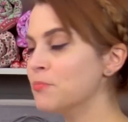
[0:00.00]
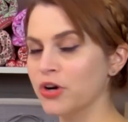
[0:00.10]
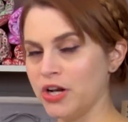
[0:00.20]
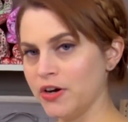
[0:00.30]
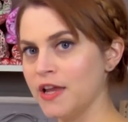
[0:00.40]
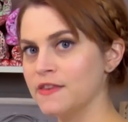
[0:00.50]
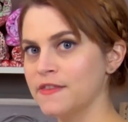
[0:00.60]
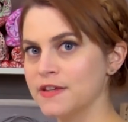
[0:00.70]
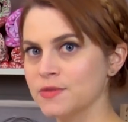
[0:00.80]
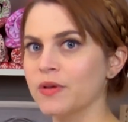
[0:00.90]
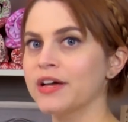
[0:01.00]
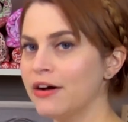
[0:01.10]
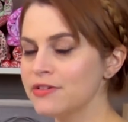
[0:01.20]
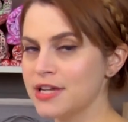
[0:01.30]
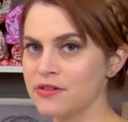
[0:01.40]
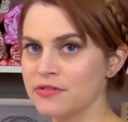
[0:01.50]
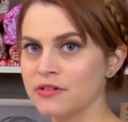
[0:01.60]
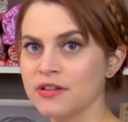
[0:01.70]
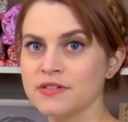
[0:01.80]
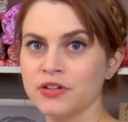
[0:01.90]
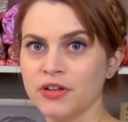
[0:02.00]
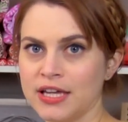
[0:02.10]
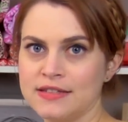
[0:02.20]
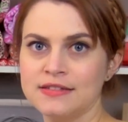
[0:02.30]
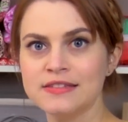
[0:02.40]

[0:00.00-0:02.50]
embroidering, this will count down until it gets